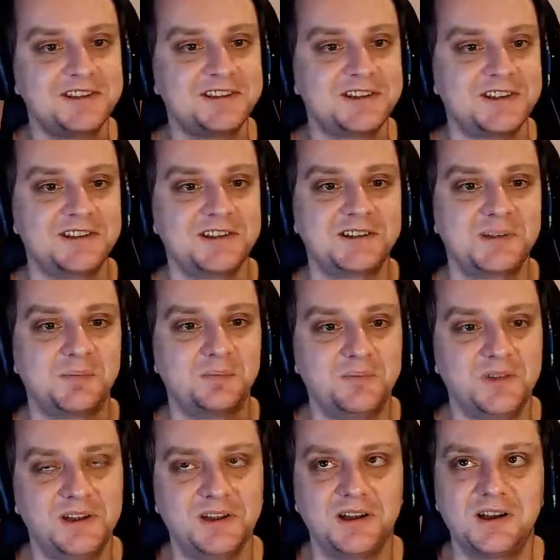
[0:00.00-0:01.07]
the
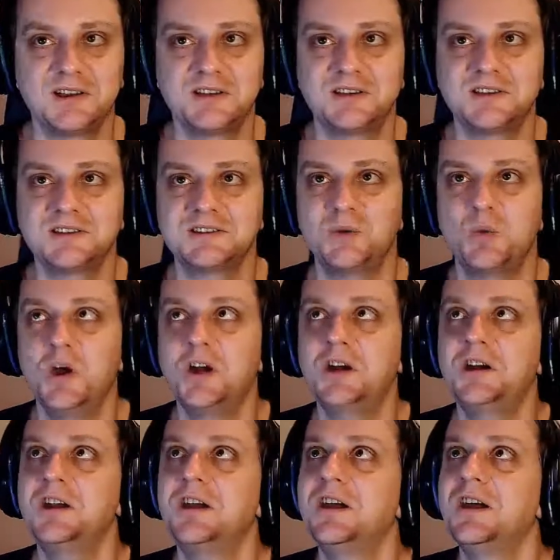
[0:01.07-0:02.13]

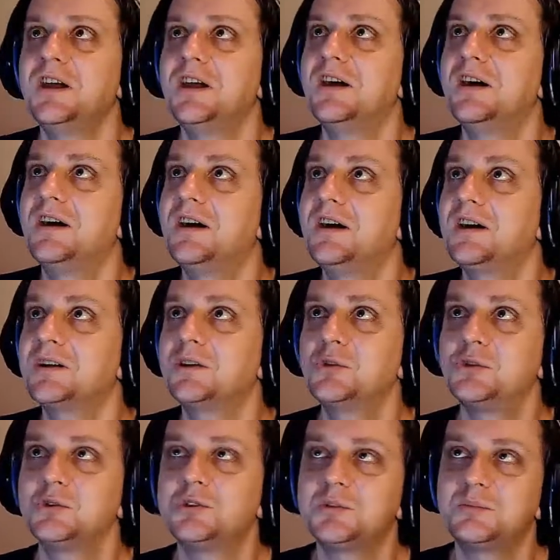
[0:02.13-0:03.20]
very
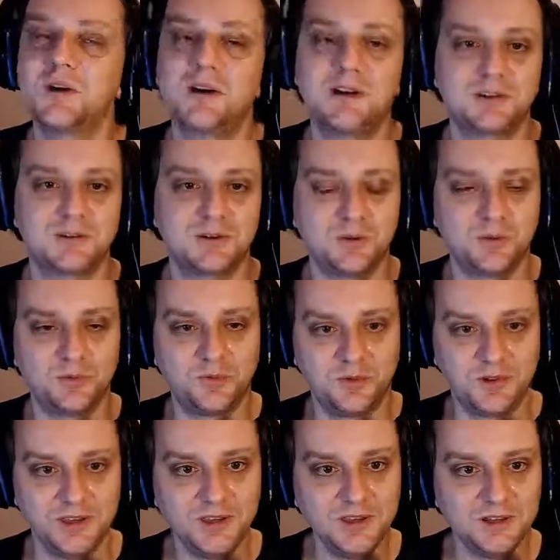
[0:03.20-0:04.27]
good part
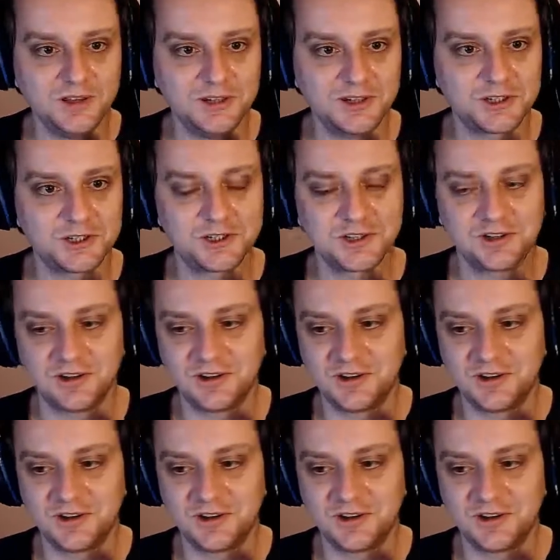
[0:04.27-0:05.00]
of English